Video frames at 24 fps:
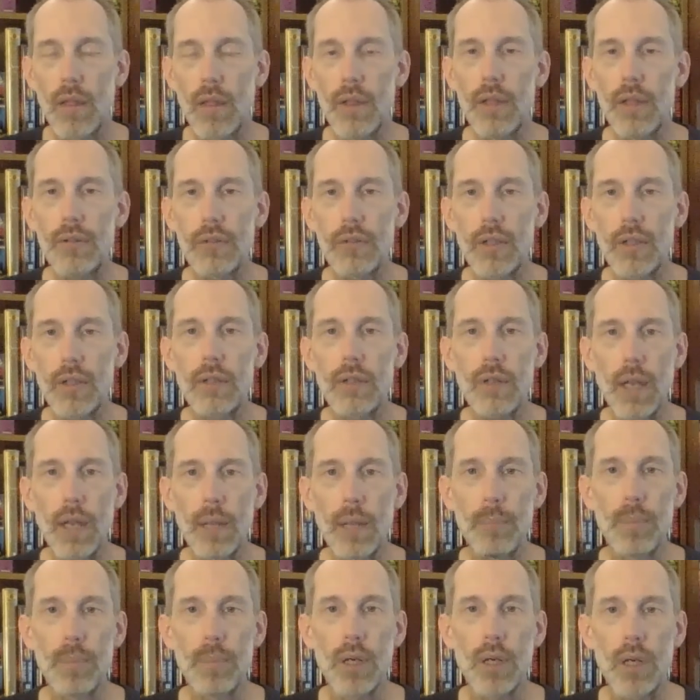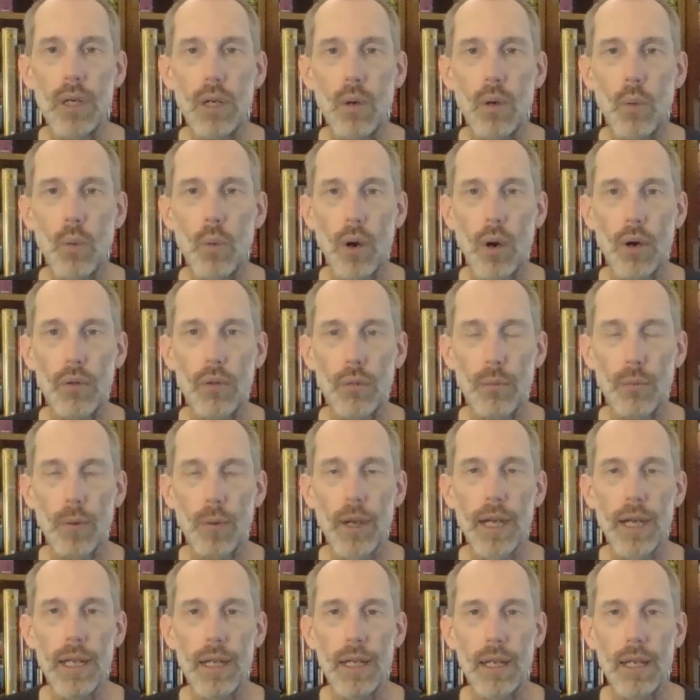this is a book worth
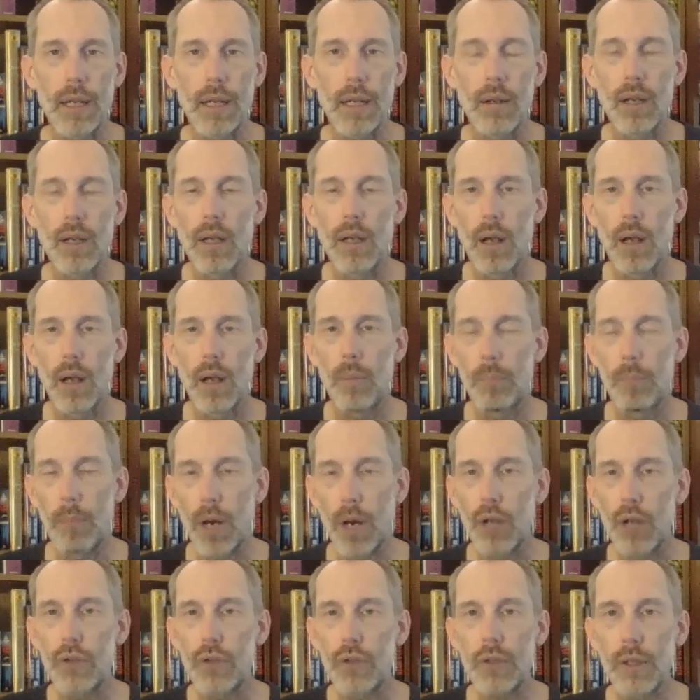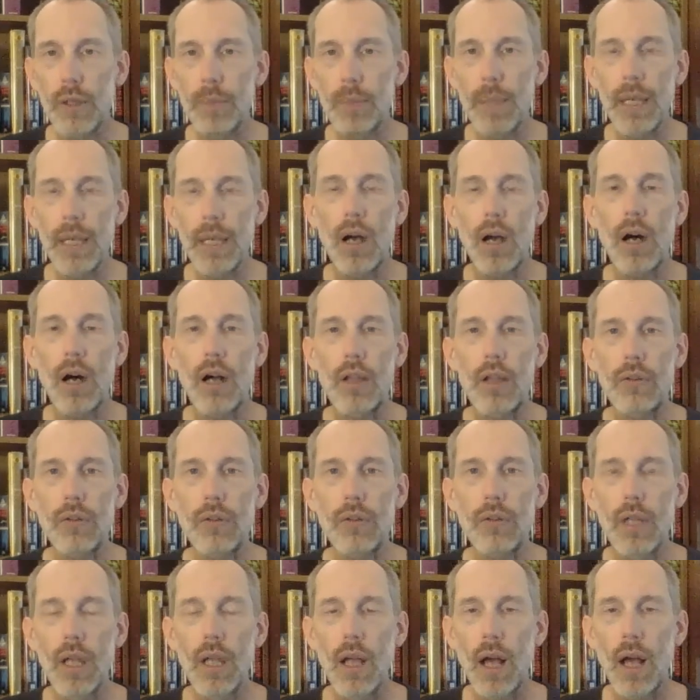reading, mostly
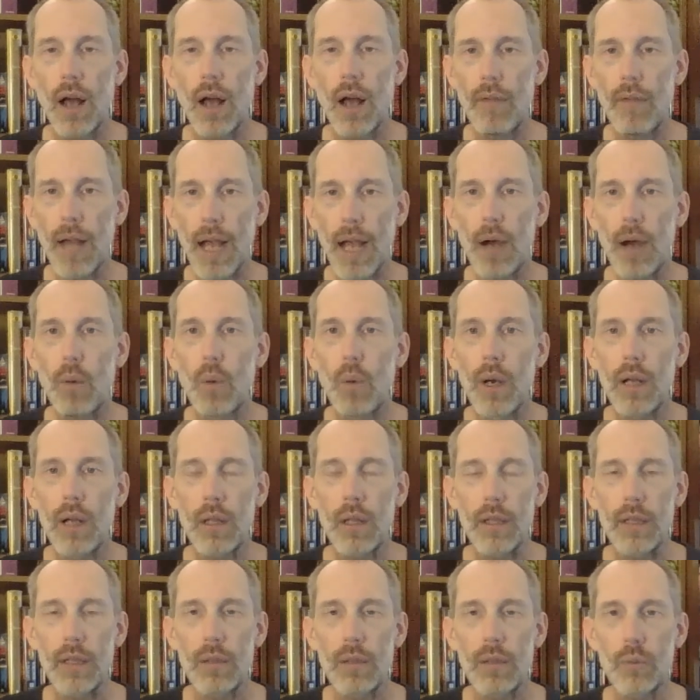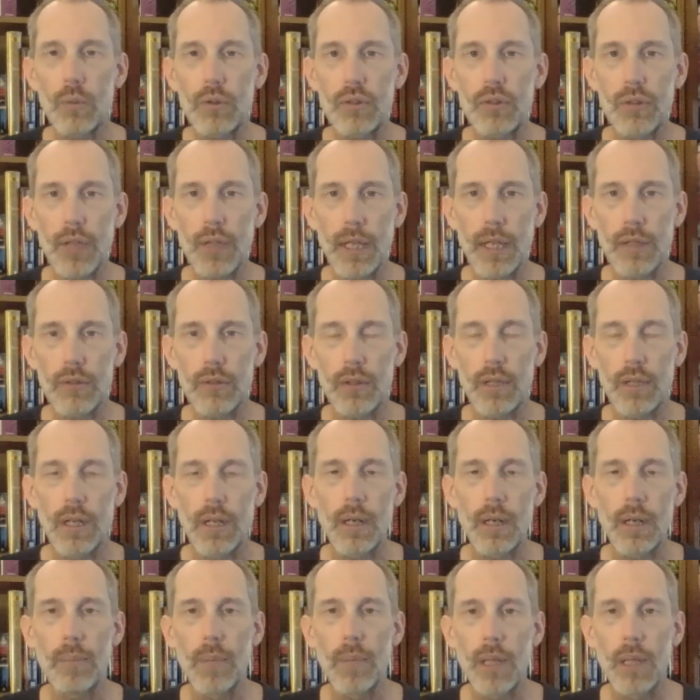because of how well it sets
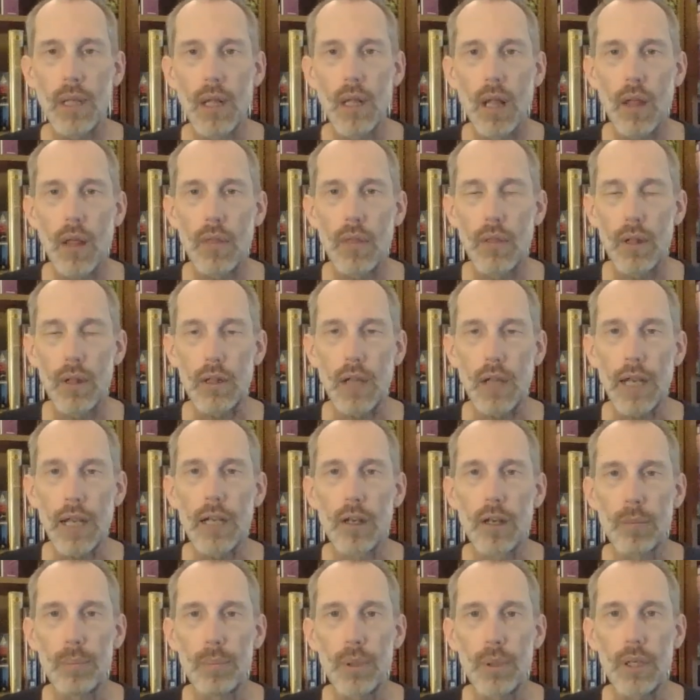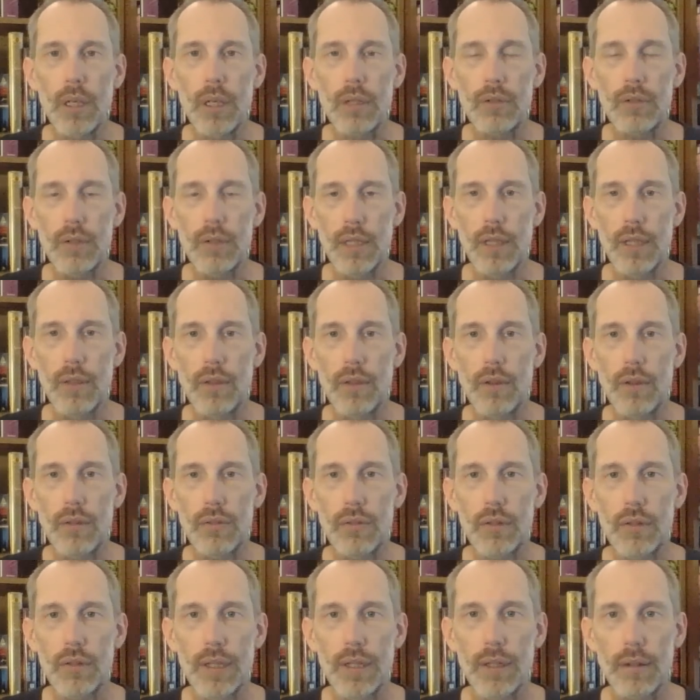up the later books in the
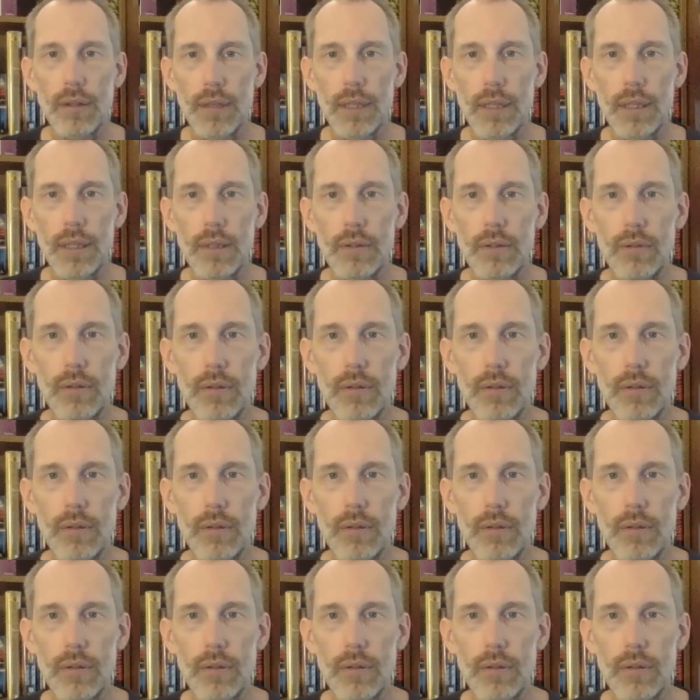series.